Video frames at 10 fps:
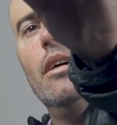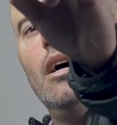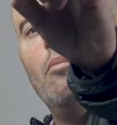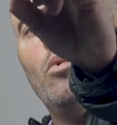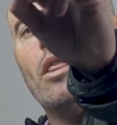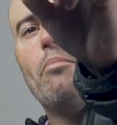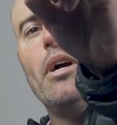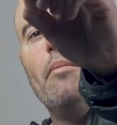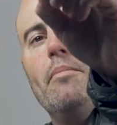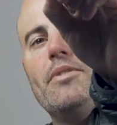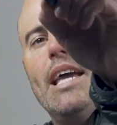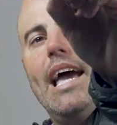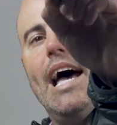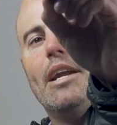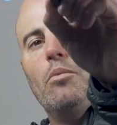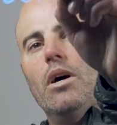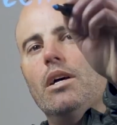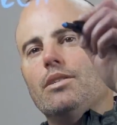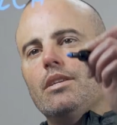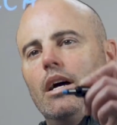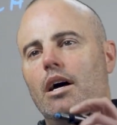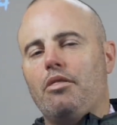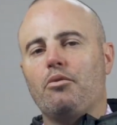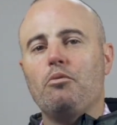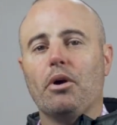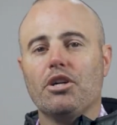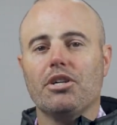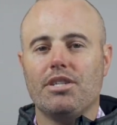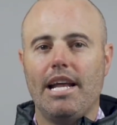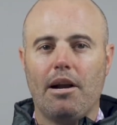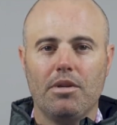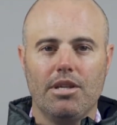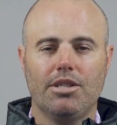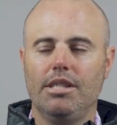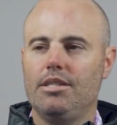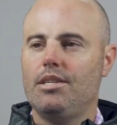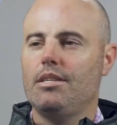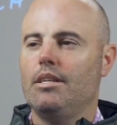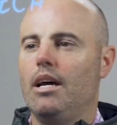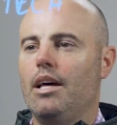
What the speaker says: one of the problems they had was through mergers and acquisitions,